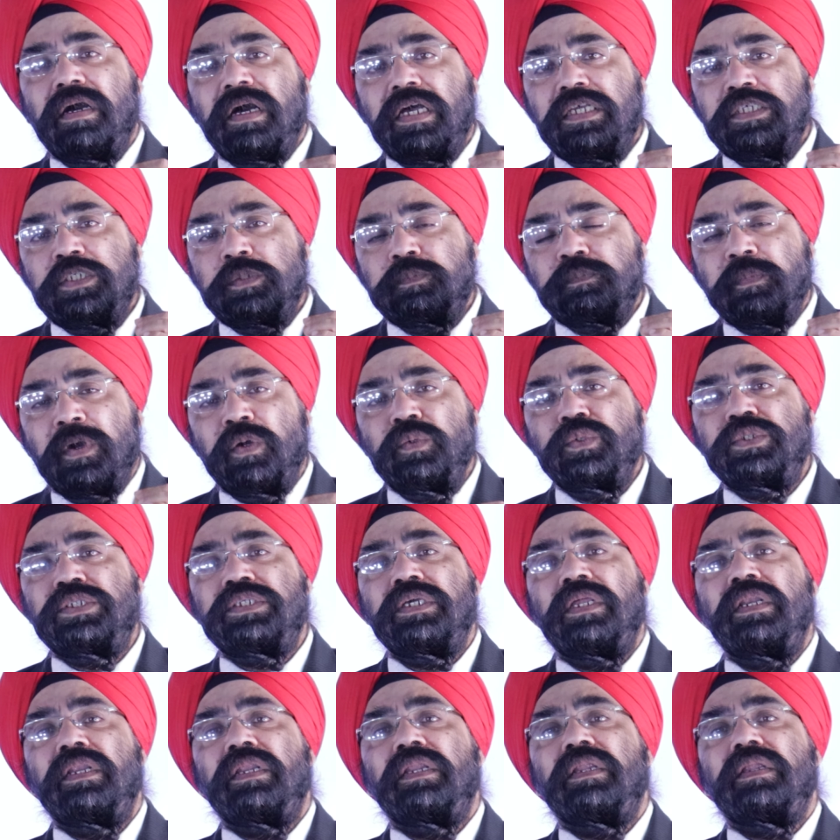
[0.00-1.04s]
a
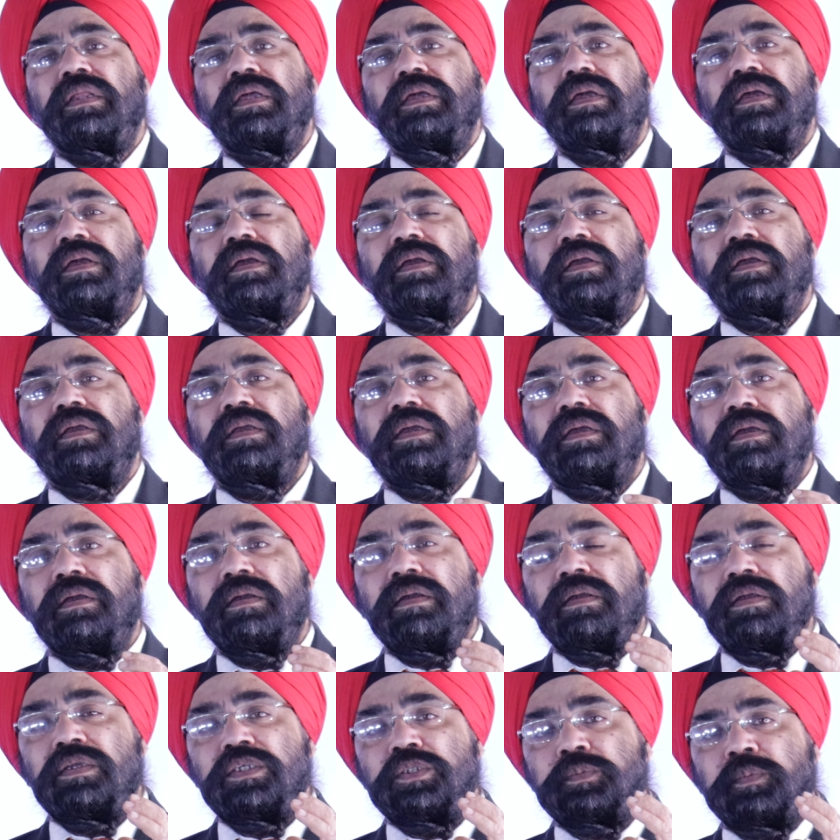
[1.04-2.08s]
spousal
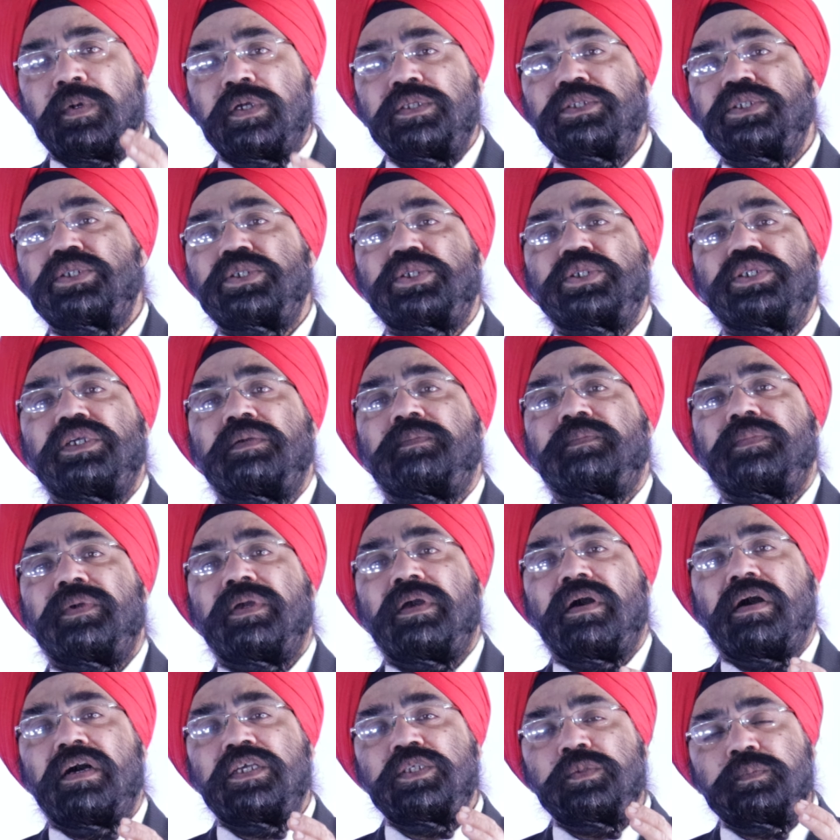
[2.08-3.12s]
sponsorship,
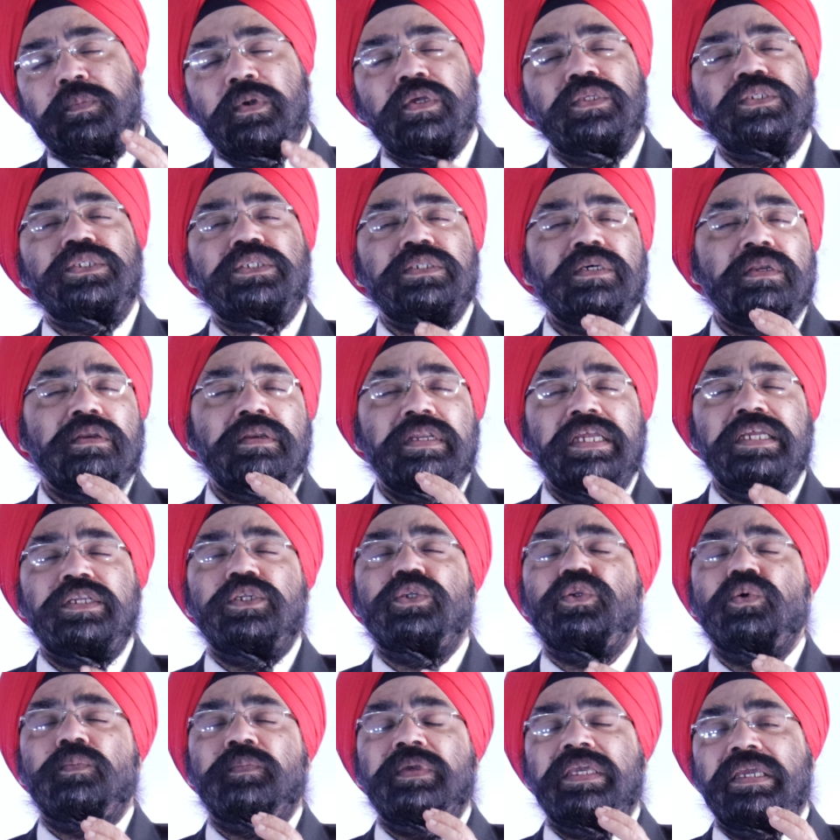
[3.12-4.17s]
a sponsor need
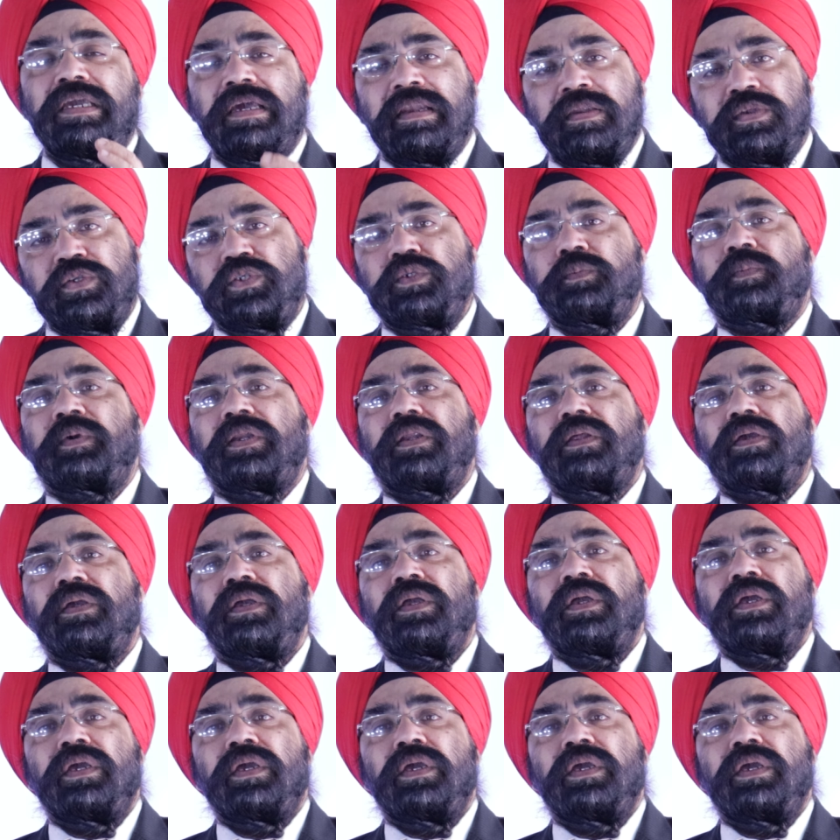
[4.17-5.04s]
to be eligible.